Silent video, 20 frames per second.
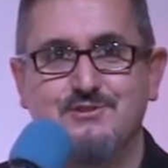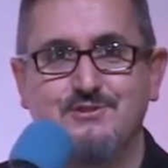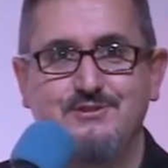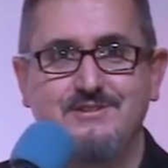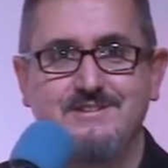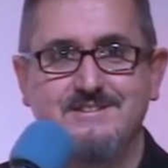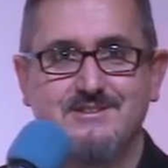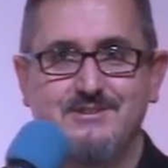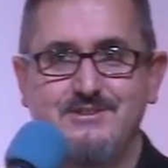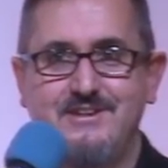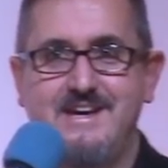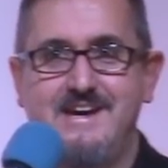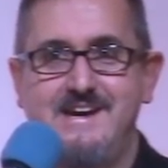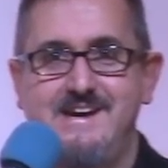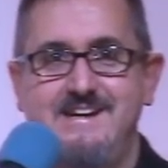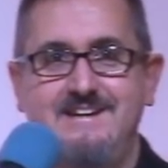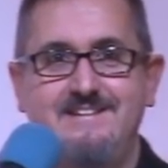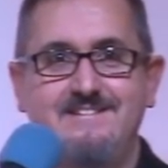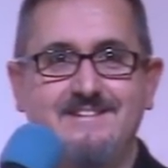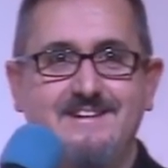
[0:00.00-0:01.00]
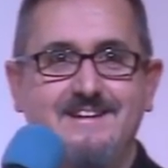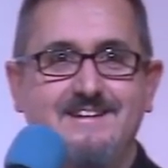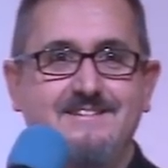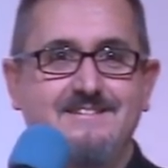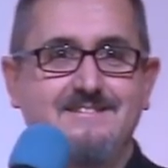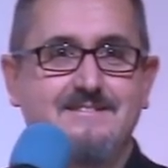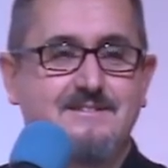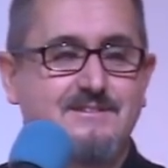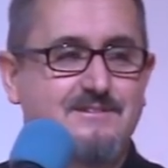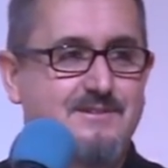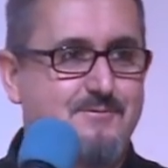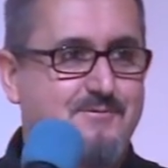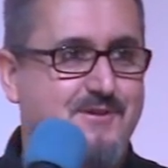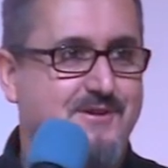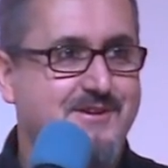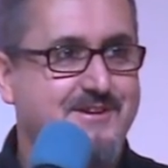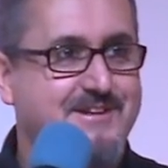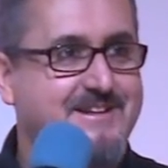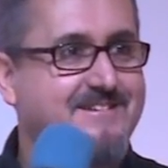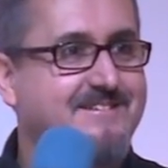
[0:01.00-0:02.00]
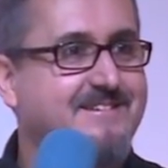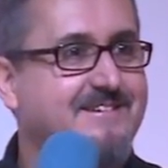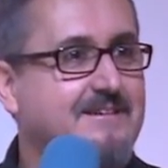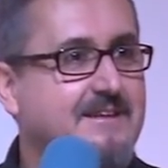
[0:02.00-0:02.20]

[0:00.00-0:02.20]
It's okay don't worry.